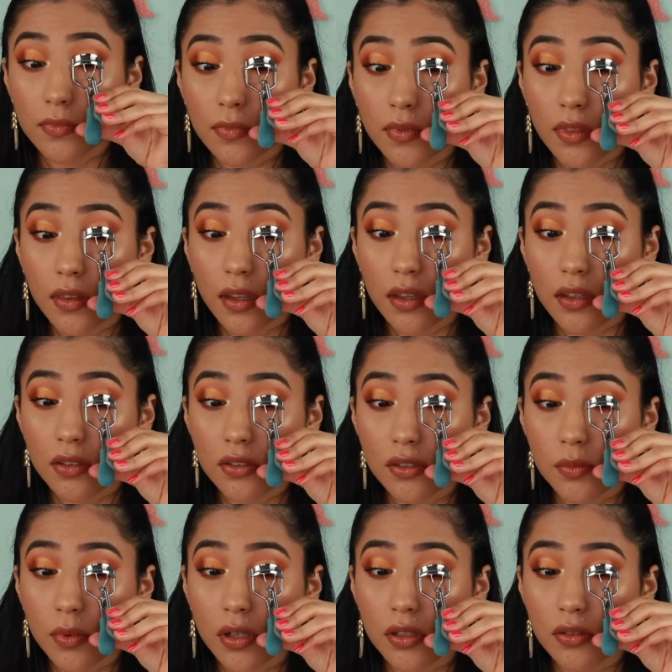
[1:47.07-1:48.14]
And then you
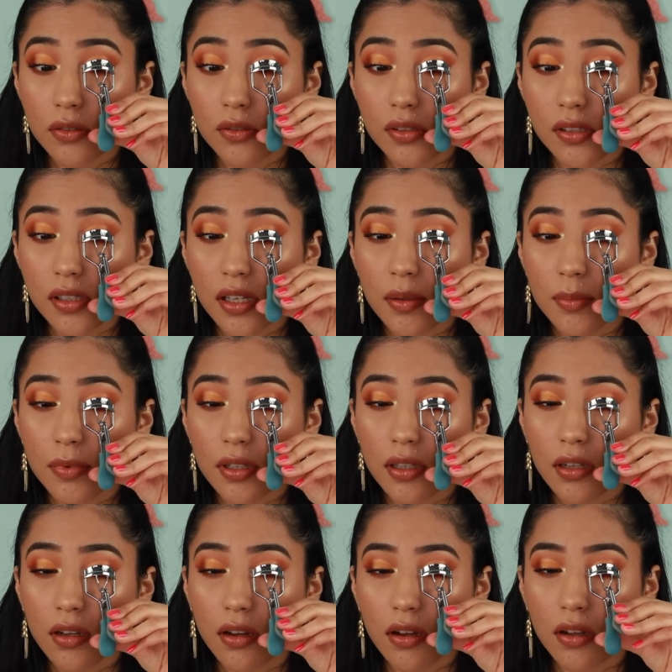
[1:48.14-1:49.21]
just want to do the same
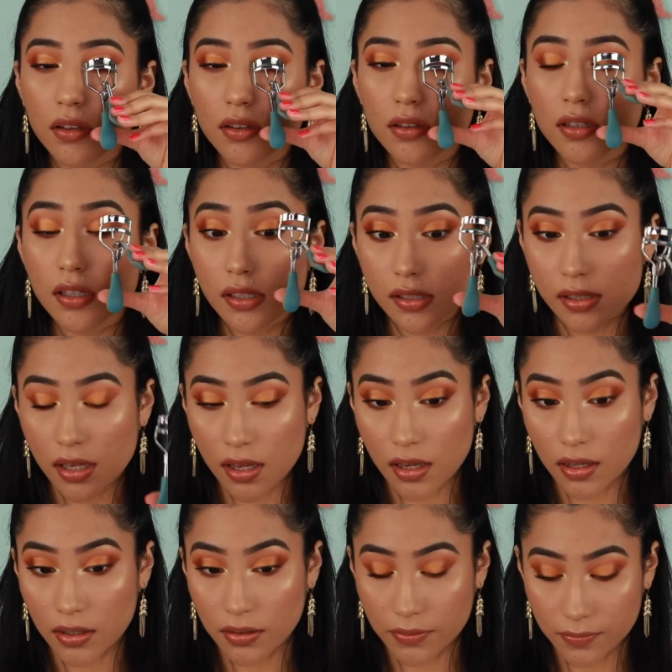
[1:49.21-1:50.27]
thing on this
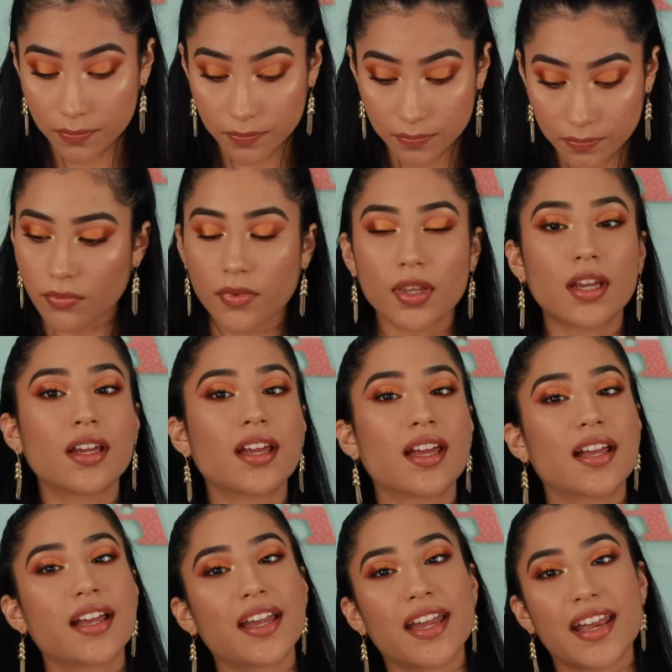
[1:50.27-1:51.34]
eye,
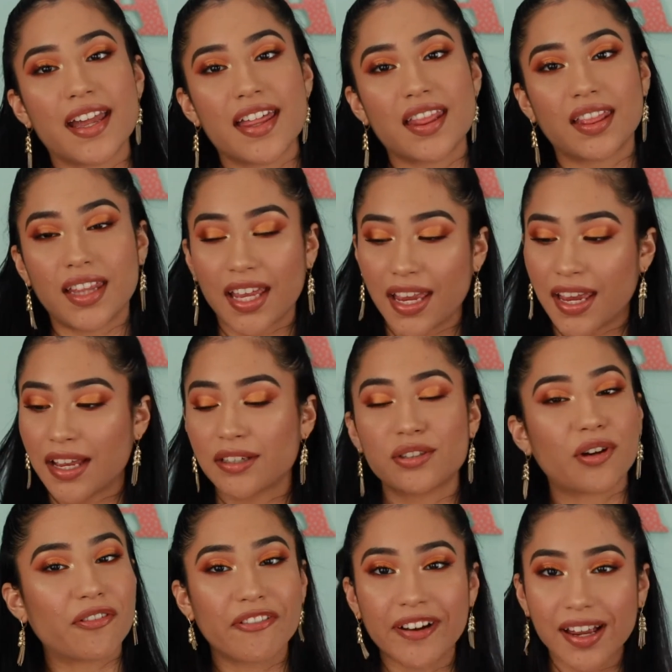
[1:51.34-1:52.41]
and then
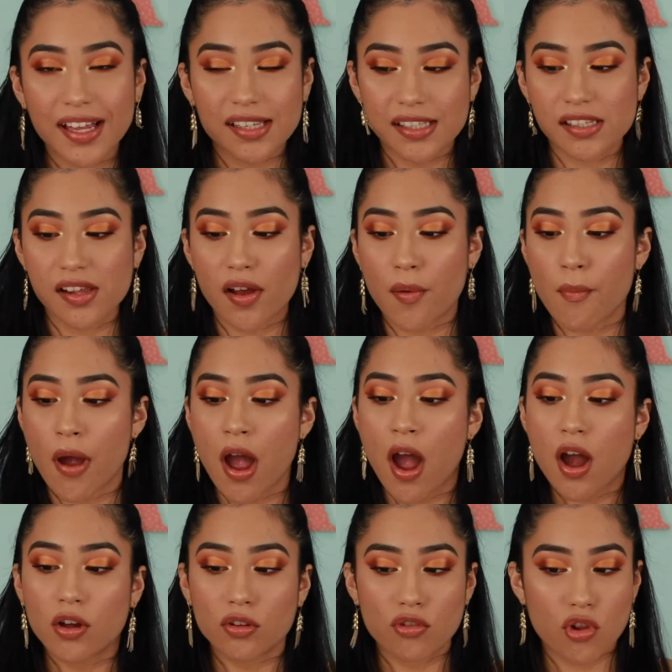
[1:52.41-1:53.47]
don't forget some
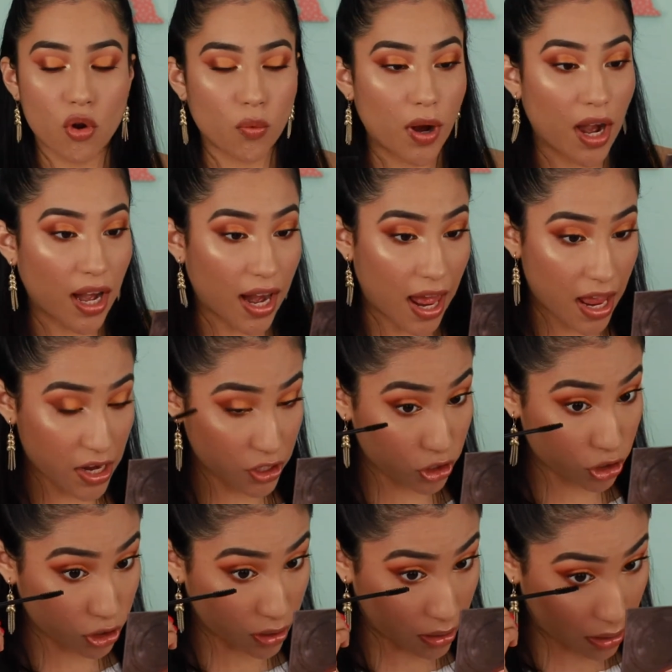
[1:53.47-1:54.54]
lower
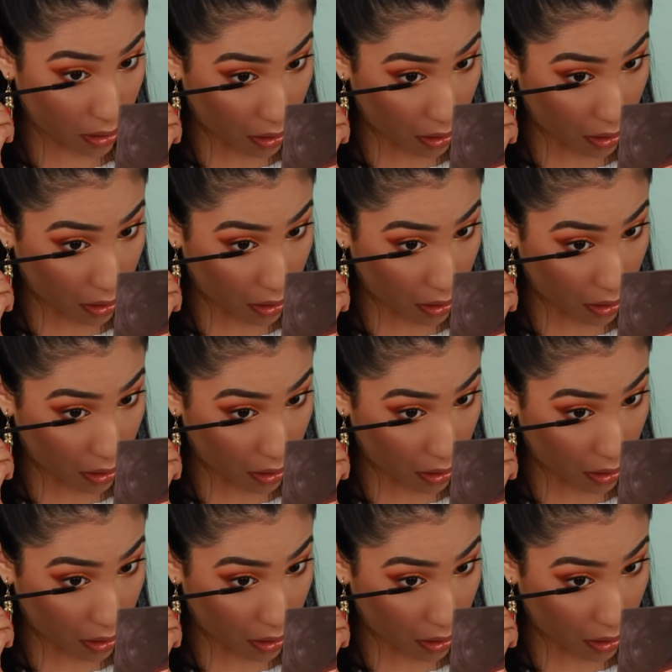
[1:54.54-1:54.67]
lash